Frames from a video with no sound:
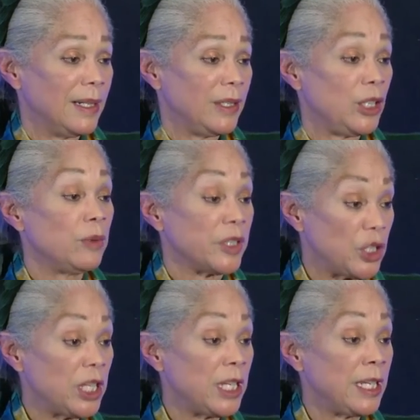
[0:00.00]
to
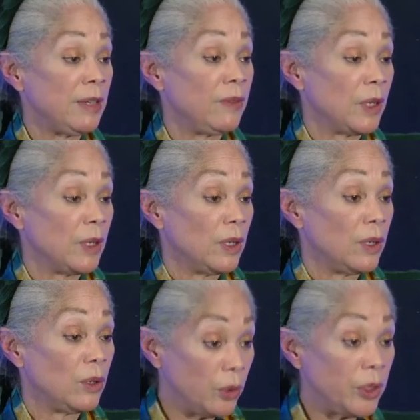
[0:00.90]
achieve
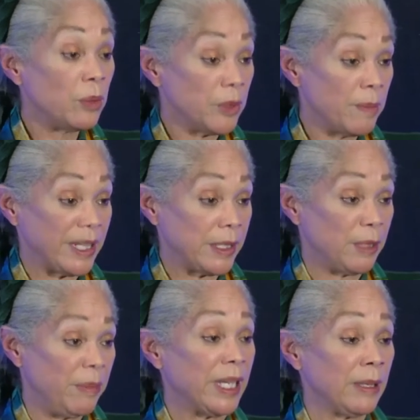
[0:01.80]
who you were meant to
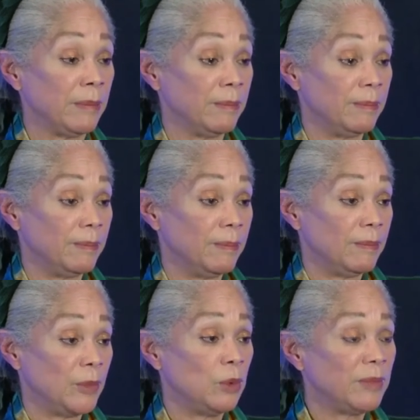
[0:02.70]
be,
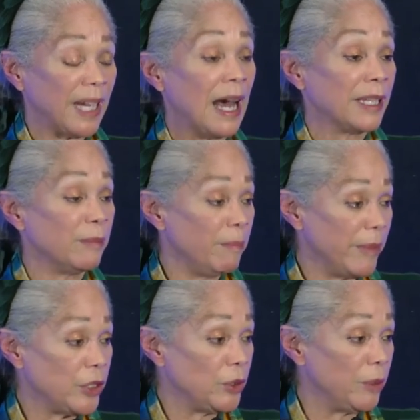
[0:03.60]
whom God
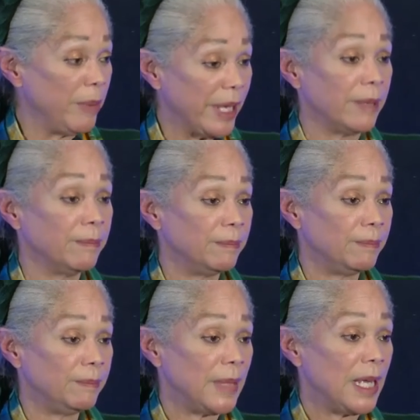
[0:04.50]
meant you to be.
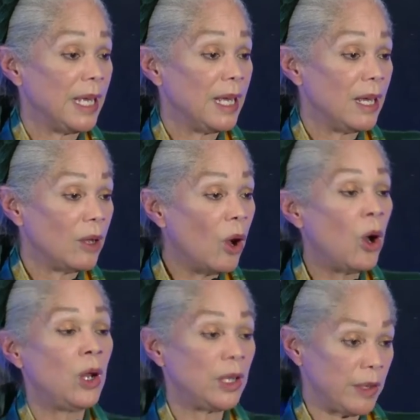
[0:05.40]

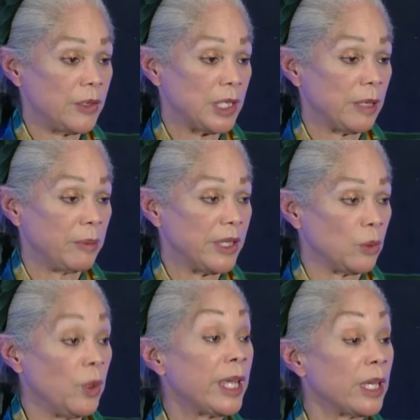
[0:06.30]
All of those liberties.
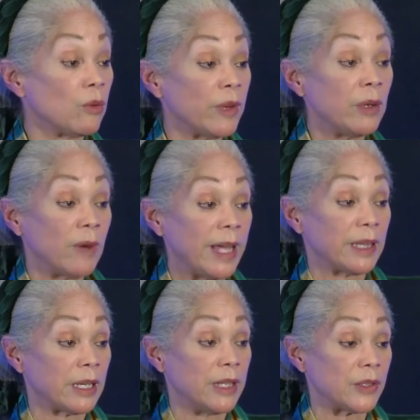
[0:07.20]
We could rewrite the
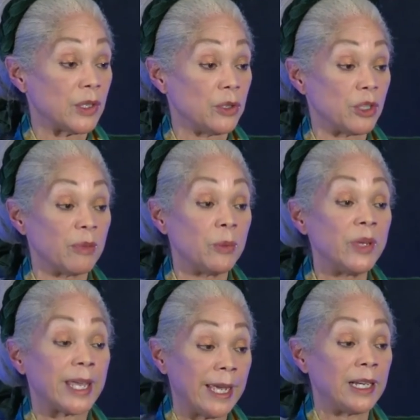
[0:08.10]
Constitution, but we
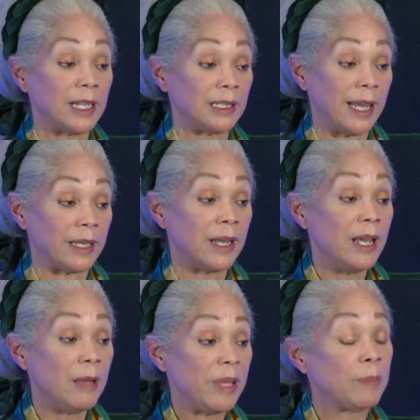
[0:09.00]
cannot let
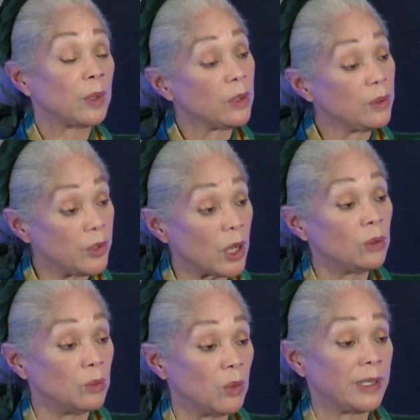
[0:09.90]
people who
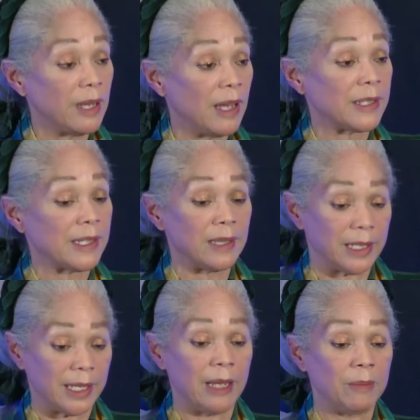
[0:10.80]
don't want us at the
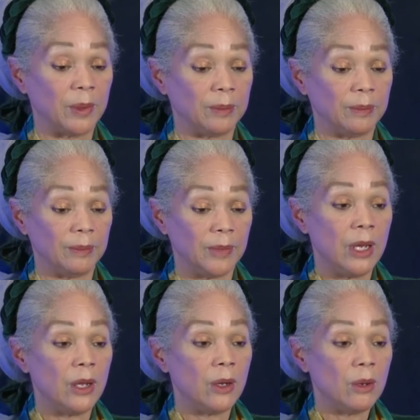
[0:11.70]
table.
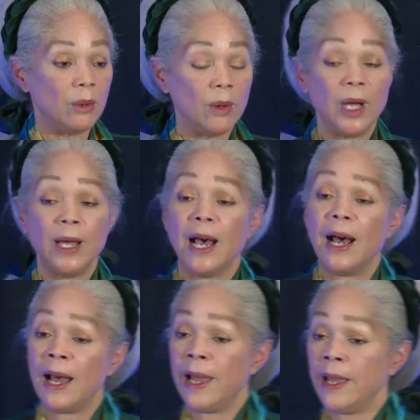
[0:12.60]

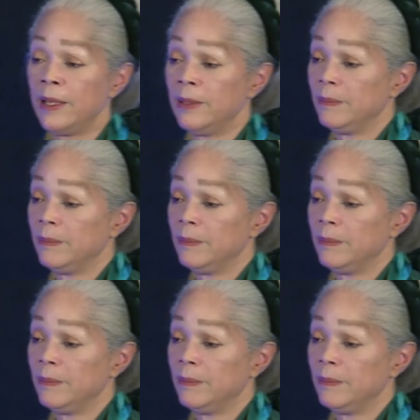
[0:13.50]
I